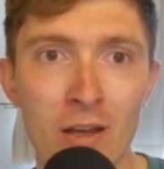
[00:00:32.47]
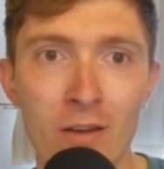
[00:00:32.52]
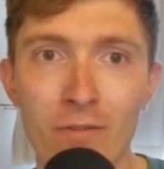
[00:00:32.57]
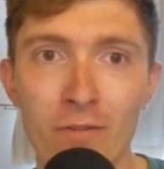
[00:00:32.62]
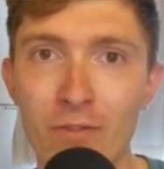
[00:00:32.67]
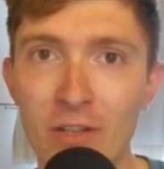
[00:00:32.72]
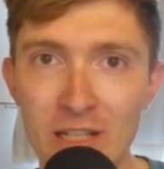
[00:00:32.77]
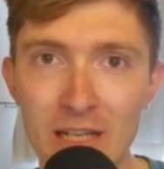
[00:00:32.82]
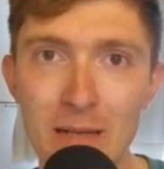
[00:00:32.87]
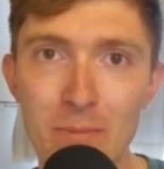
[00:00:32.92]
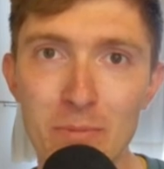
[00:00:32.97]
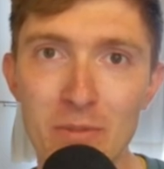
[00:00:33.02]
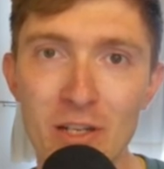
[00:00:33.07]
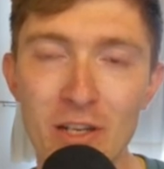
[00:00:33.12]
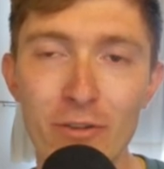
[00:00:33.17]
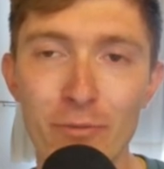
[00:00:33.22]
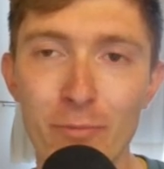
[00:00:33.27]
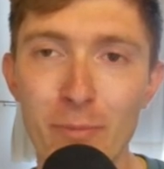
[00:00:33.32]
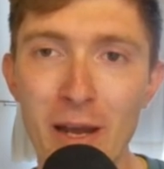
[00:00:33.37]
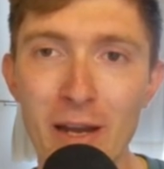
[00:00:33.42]
the teams that
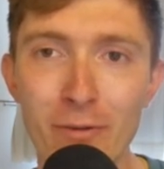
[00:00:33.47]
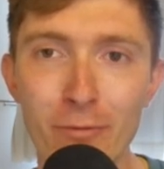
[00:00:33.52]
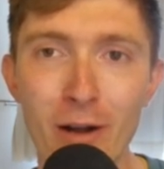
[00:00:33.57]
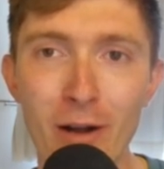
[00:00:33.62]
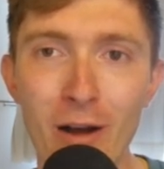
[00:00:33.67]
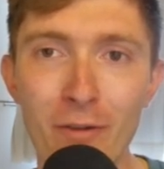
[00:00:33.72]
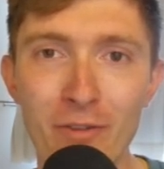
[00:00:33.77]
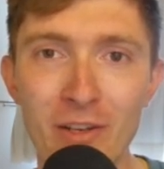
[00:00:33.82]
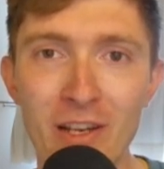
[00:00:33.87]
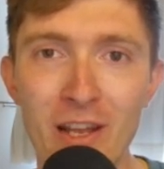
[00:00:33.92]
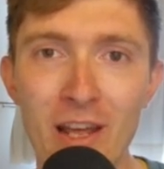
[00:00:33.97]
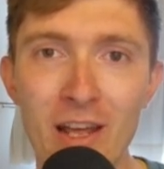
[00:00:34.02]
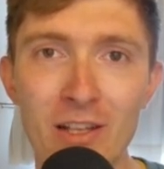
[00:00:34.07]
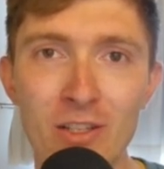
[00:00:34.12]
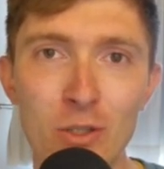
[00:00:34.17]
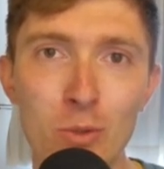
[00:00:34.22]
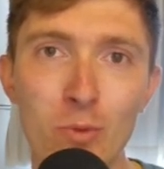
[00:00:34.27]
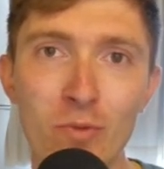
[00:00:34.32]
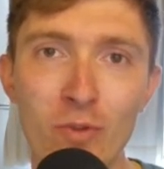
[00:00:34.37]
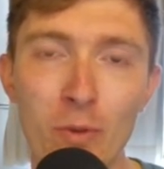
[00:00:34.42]
you've made throughout the
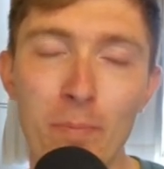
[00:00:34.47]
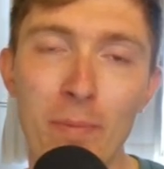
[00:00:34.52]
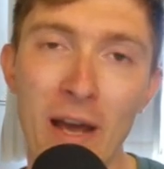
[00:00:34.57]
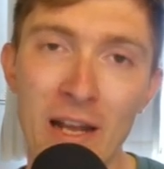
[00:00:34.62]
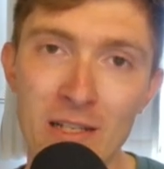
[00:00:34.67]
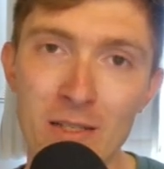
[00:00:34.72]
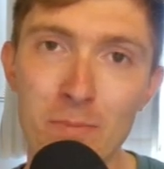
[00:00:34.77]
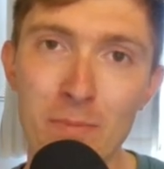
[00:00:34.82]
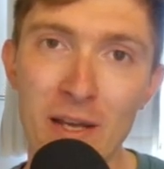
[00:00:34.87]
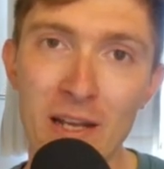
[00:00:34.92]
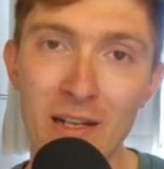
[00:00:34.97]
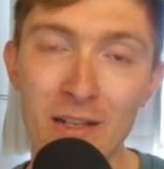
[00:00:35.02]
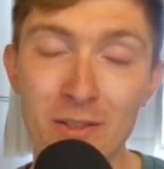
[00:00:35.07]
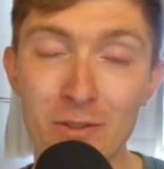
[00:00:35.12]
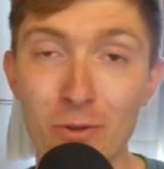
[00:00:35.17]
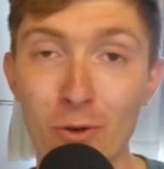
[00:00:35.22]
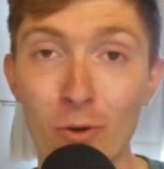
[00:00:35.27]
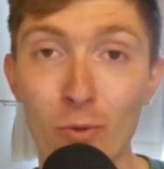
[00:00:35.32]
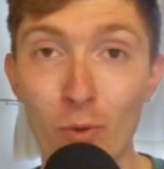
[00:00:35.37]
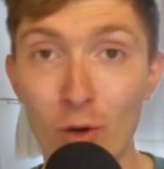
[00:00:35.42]
years, some of the better
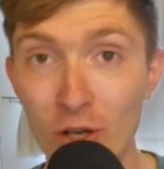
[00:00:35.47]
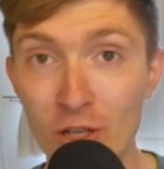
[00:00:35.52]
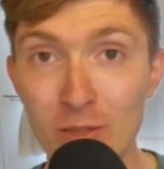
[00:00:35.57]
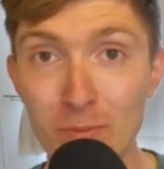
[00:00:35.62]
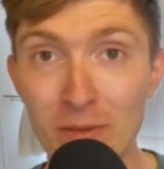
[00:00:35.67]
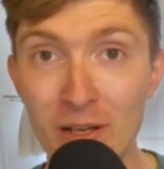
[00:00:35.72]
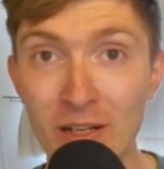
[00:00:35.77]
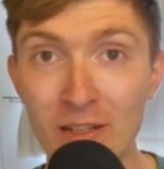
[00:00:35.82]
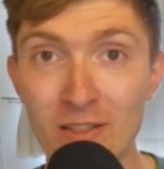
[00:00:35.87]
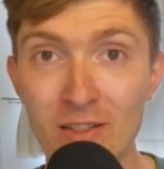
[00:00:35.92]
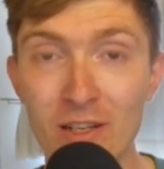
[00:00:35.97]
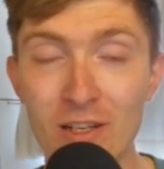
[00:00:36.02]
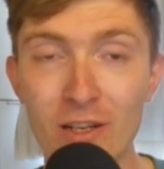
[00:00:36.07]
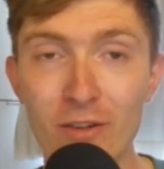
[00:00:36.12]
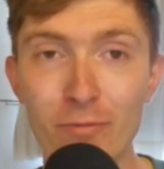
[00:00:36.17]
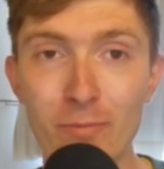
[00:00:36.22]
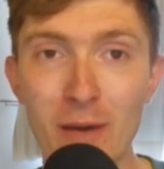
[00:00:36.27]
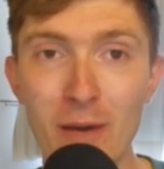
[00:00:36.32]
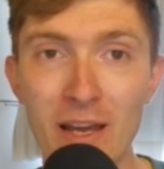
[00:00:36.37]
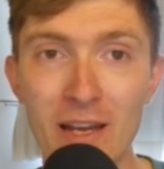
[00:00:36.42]
picks or worse picks that
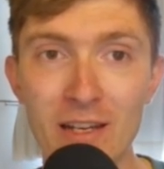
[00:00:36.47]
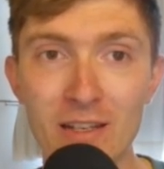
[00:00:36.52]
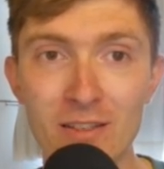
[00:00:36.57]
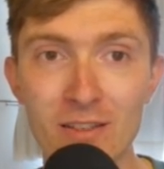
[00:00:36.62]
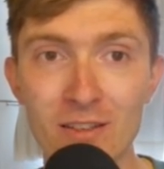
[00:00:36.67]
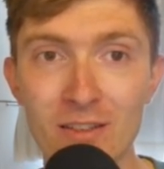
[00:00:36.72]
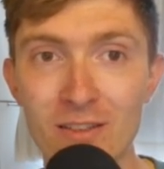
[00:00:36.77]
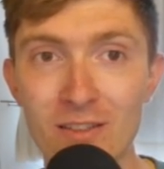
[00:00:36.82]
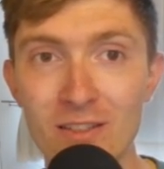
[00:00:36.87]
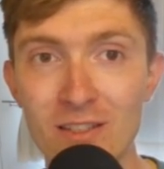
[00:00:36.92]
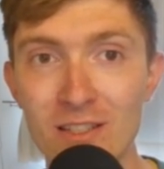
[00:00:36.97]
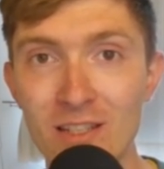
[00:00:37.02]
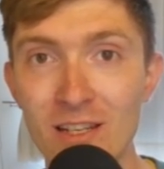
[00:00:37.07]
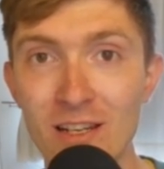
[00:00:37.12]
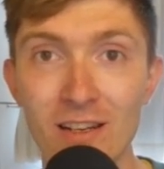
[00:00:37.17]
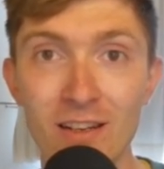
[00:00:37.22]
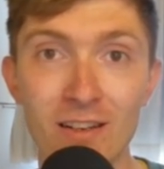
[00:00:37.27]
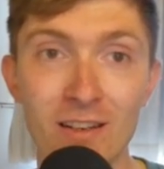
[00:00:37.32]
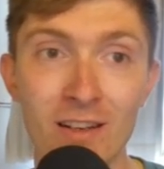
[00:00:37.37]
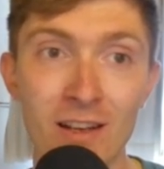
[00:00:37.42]
you've made, and
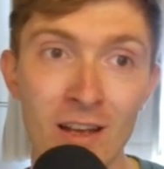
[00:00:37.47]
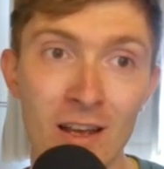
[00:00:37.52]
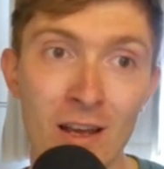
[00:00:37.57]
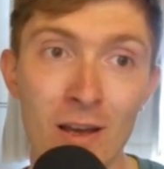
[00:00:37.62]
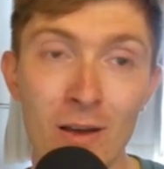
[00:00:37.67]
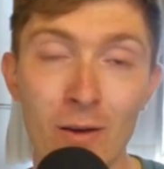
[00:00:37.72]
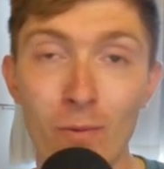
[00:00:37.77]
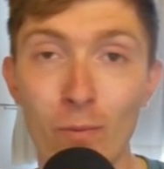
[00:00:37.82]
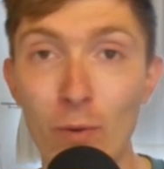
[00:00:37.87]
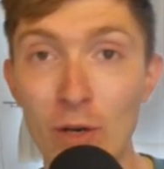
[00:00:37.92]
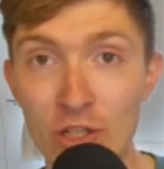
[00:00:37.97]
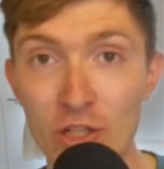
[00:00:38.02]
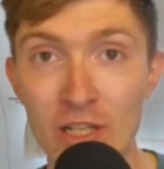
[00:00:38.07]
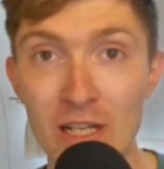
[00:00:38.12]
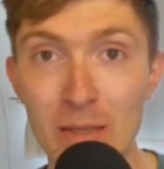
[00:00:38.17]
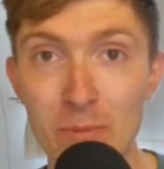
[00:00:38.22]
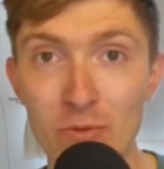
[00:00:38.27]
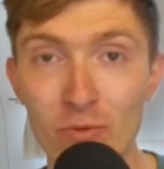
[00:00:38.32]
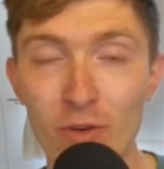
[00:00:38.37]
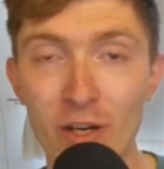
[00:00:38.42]
seeing which
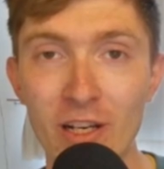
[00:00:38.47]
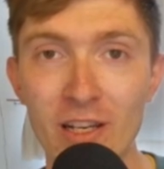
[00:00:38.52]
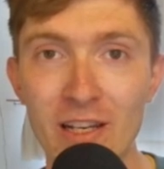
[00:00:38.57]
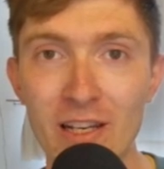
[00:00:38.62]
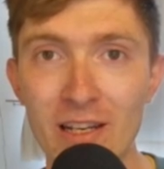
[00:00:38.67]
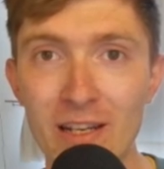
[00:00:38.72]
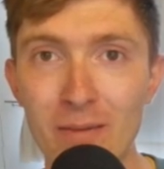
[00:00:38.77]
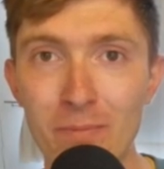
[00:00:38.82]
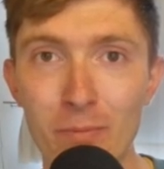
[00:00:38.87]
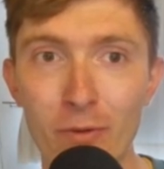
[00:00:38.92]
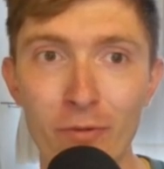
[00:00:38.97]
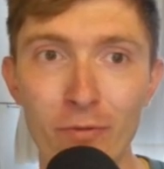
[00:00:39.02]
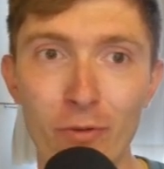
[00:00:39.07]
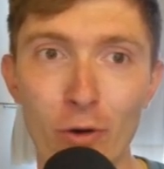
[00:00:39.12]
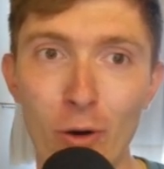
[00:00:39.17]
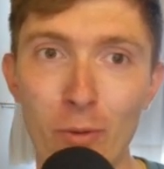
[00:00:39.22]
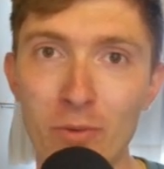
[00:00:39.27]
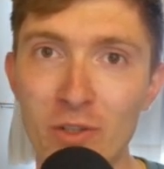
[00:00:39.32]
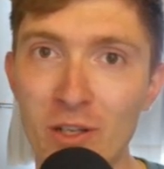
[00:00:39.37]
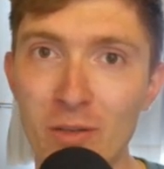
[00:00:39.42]
teams really
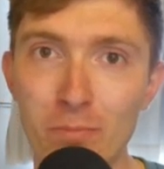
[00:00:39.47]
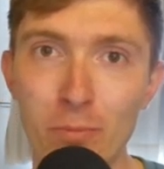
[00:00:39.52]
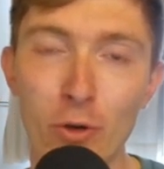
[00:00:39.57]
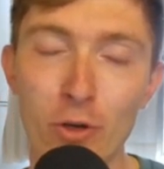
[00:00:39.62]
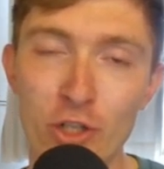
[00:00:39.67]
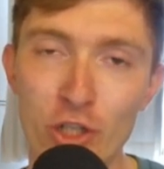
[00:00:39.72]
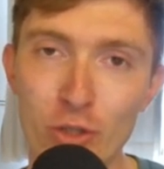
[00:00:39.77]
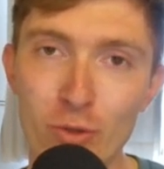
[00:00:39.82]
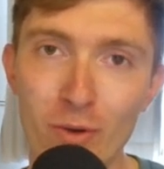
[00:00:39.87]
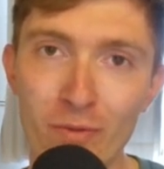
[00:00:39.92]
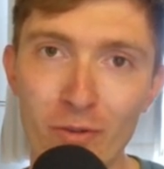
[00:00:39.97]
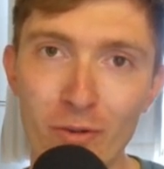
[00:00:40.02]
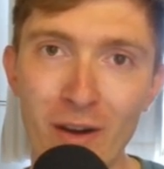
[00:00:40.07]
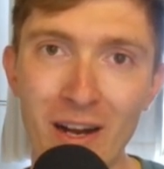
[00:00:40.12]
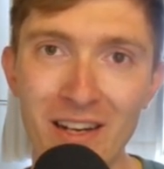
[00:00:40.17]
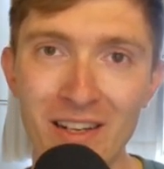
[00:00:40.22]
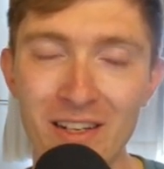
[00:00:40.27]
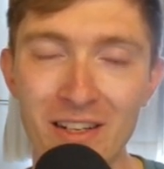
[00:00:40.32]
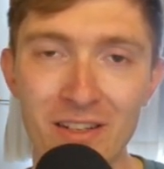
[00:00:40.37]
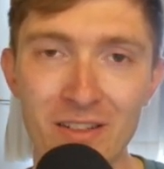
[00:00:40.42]
performed and pushed you up the
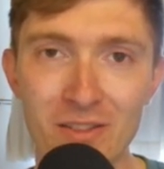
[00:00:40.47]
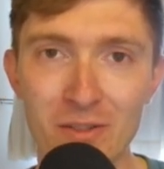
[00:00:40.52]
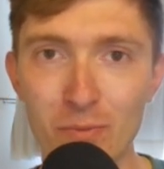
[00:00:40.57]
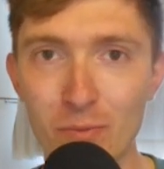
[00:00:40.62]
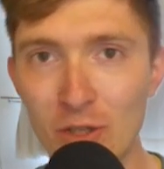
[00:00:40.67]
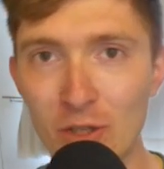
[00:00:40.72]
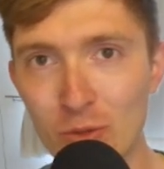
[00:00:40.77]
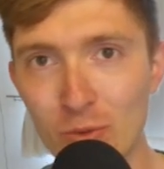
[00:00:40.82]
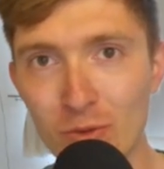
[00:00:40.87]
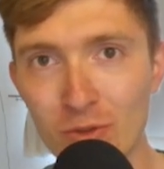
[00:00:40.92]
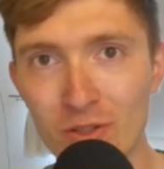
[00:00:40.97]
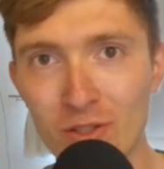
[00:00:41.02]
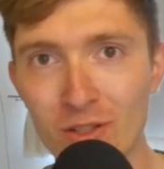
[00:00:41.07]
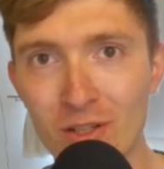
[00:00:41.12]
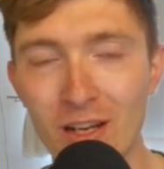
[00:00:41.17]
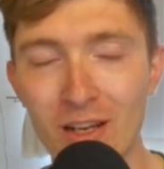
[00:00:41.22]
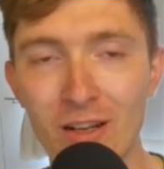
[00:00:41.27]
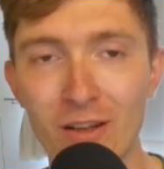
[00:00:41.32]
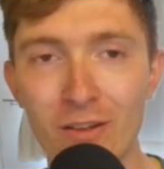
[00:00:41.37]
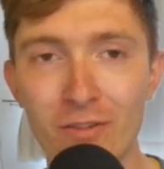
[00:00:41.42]
rankings and which ones
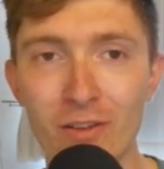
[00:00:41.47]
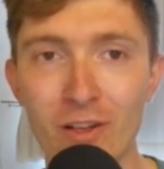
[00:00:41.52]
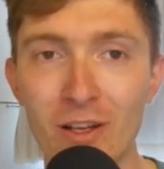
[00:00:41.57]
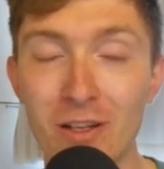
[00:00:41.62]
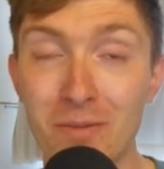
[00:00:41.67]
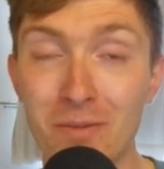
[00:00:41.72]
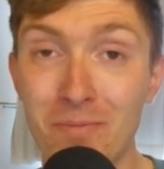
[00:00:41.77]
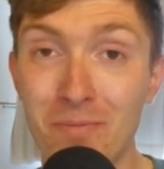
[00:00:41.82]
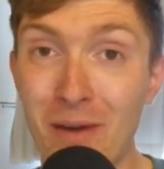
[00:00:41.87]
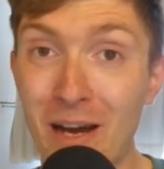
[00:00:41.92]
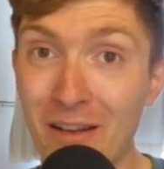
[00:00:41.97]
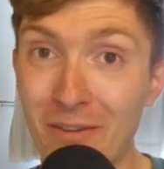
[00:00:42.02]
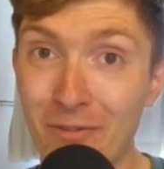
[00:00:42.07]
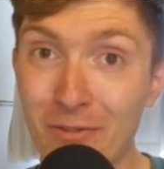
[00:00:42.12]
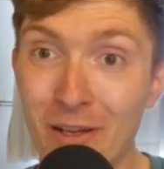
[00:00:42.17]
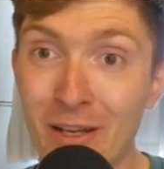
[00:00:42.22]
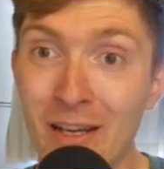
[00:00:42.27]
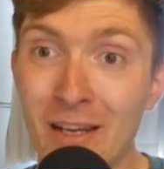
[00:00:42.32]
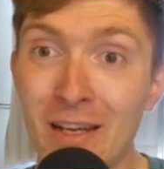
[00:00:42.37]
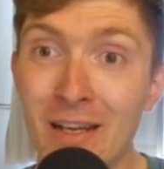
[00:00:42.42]
kind of might have
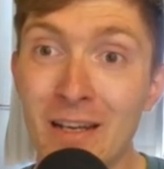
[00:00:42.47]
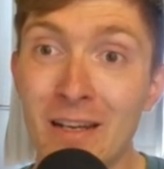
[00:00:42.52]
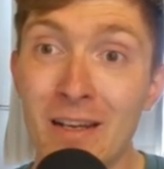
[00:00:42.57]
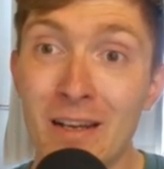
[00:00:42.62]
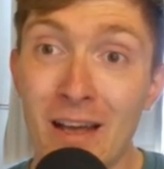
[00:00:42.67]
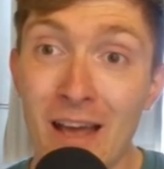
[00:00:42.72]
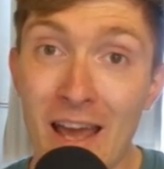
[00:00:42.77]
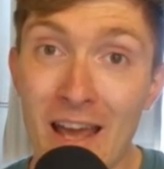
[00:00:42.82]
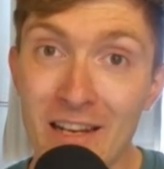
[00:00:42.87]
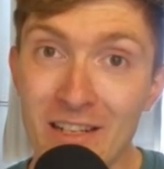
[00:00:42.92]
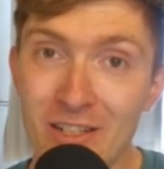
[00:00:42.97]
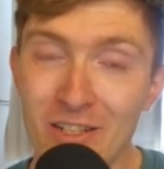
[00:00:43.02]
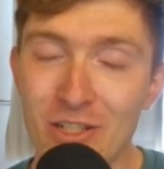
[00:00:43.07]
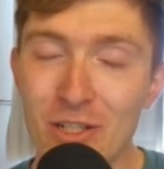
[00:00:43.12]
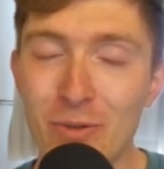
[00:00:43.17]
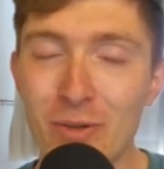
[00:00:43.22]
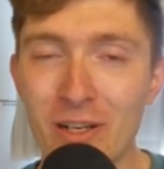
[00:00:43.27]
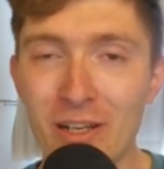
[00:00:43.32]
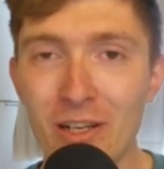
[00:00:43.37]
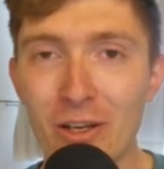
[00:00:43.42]
hindered
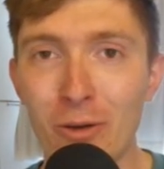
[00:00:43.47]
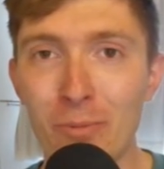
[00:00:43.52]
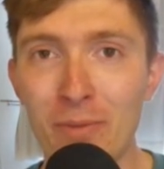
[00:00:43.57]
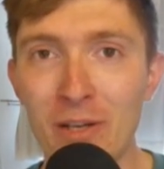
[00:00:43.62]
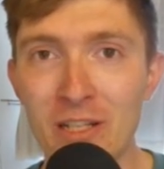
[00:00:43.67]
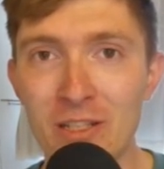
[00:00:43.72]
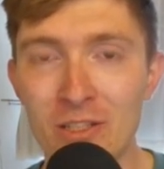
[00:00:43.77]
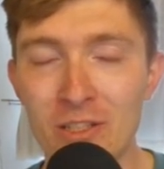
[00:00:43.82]
you a little bit.